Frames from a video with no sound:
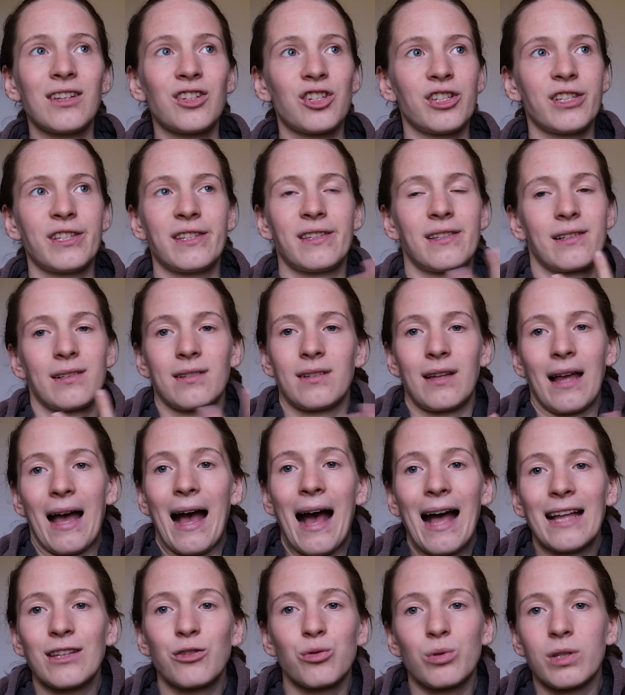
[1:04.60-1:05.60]
just
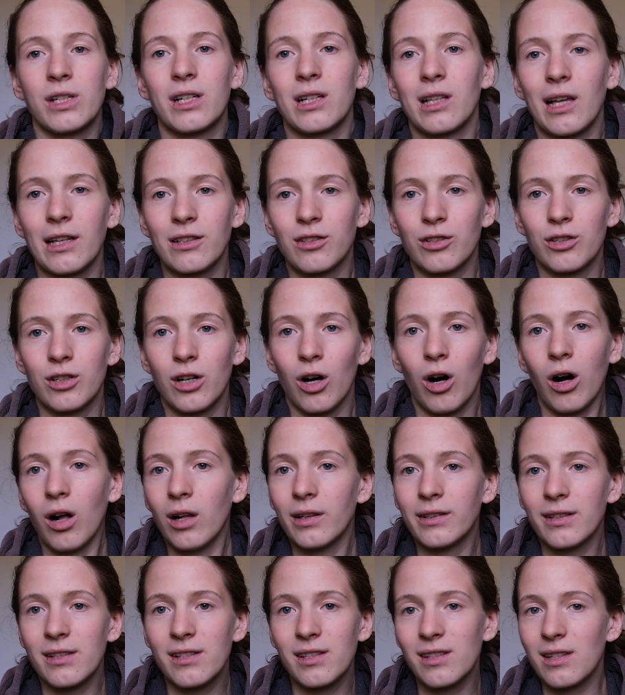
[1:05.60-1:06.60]
had to declutter
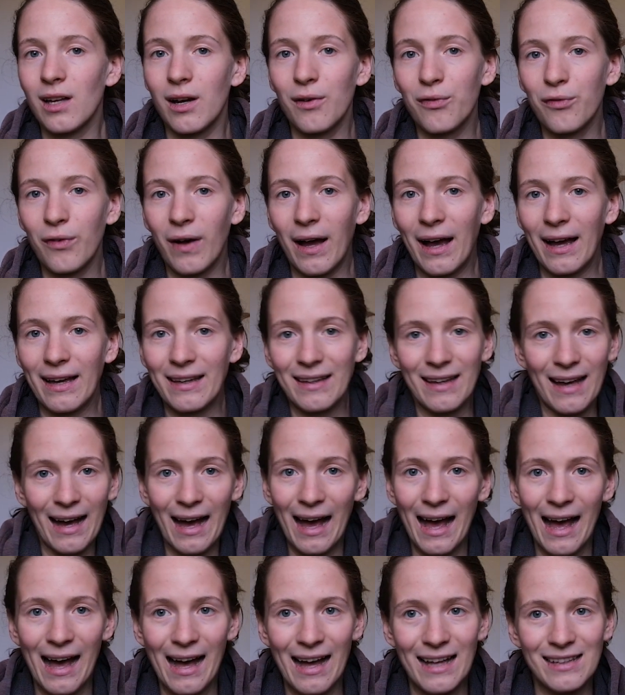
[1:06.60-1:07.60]
all the stuff I
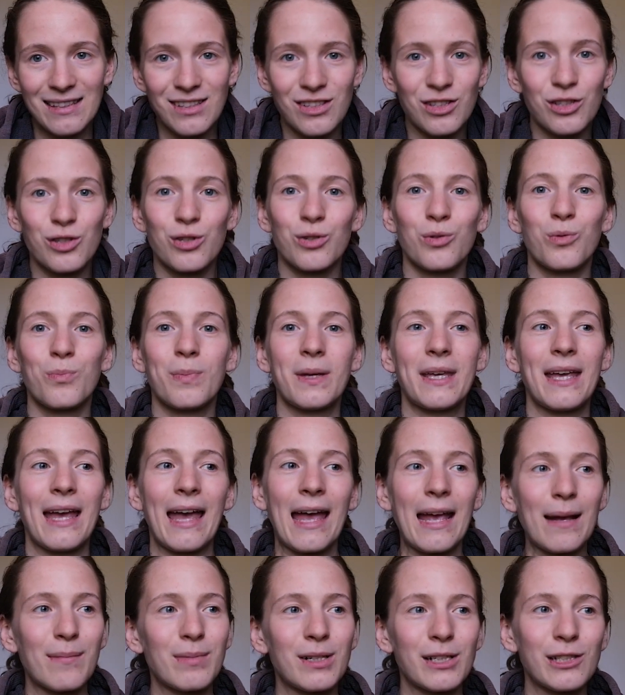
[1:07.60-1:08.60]
had to be
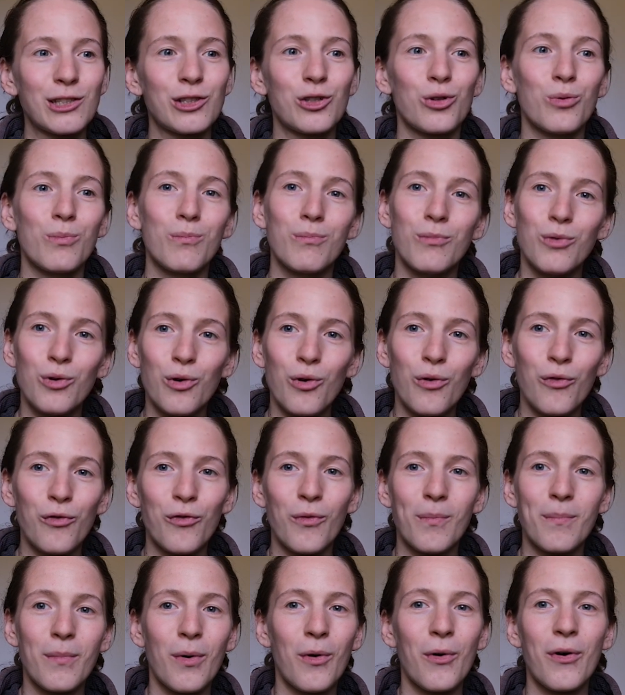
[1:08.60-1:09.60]
able to
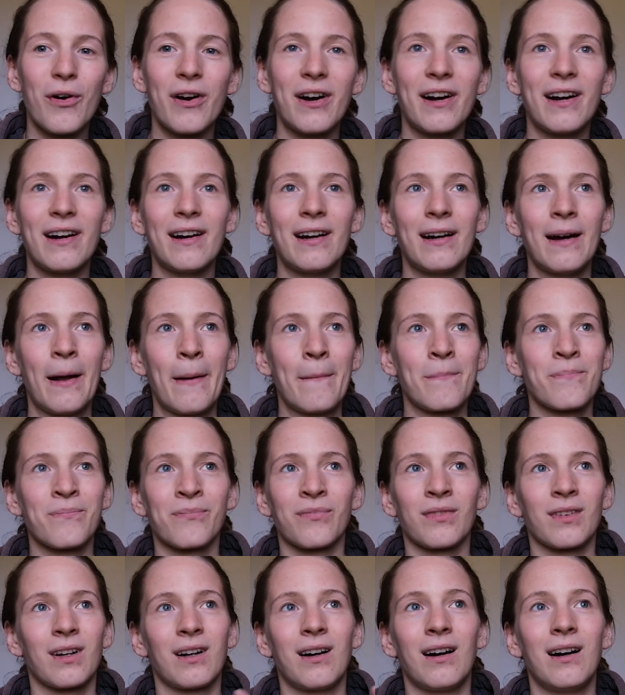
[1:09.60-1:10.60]
move more
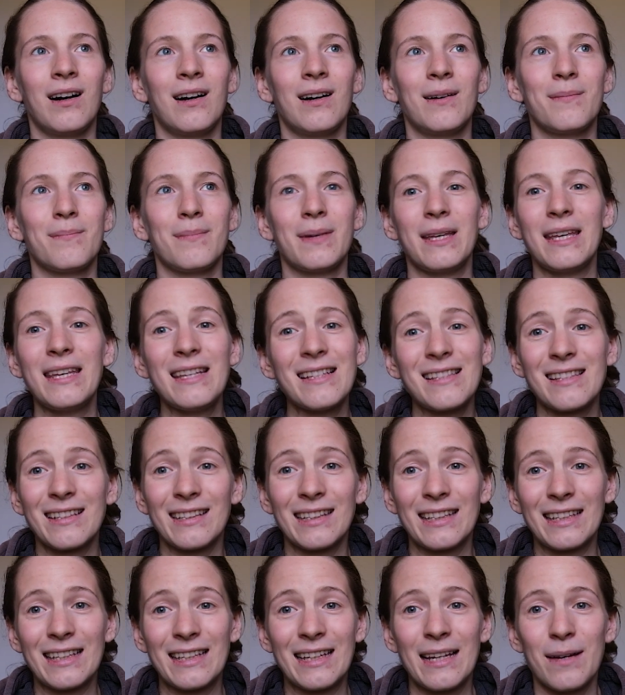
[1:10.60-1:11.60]

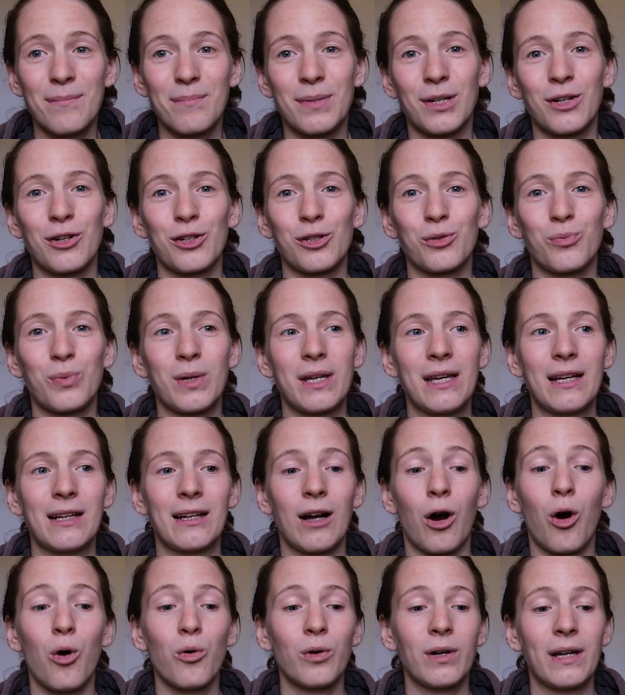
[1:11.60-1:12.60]
easily, because we
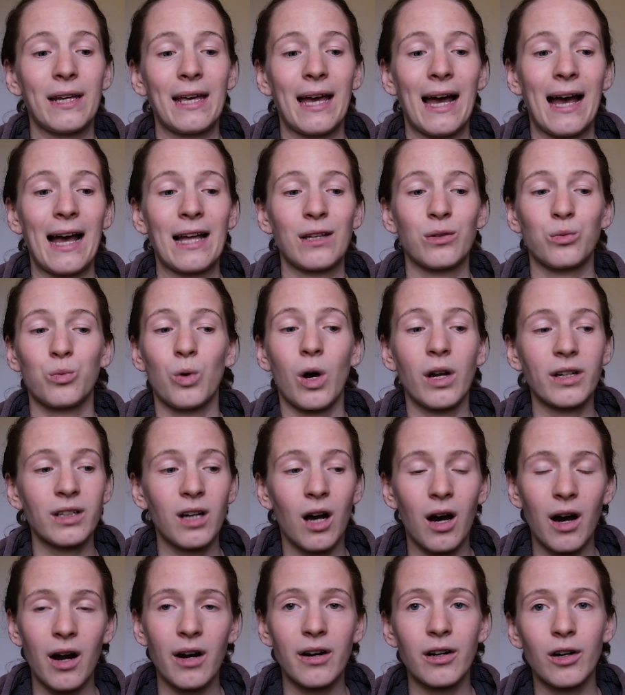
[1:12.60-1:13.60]
only had one
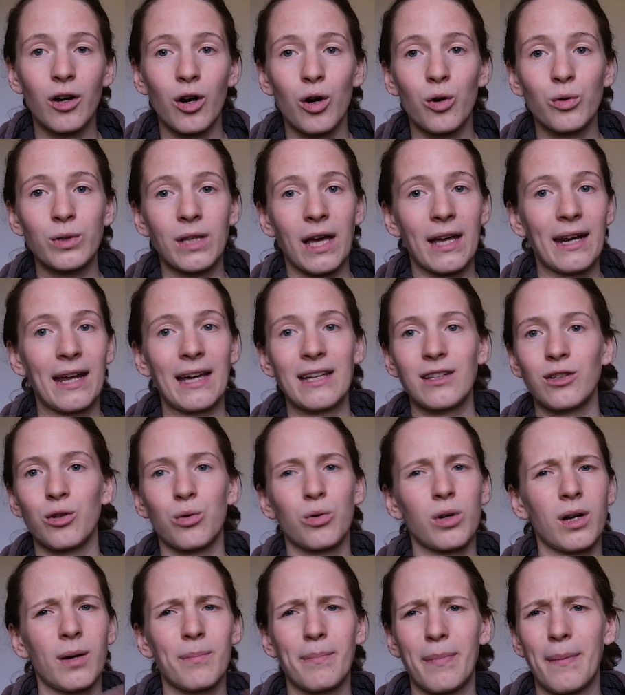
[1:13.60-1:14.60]
carload and I
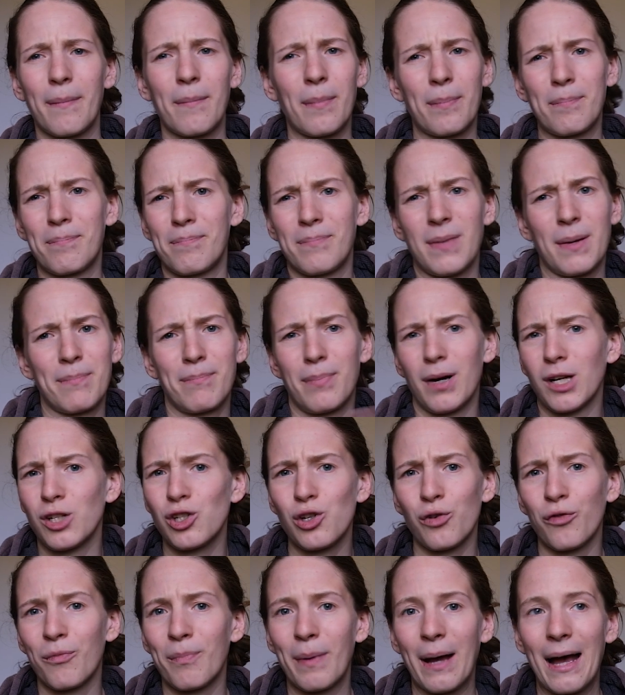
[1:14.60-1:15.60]
took a
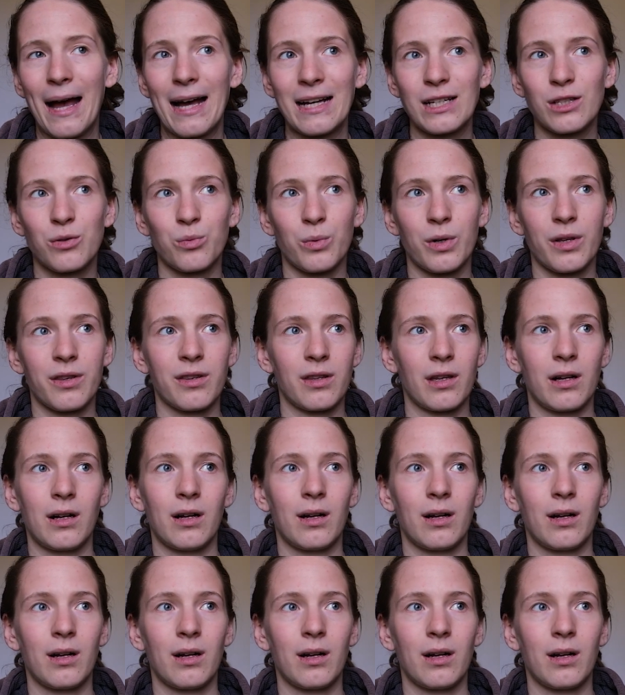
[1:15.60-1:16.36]
bunch of bags with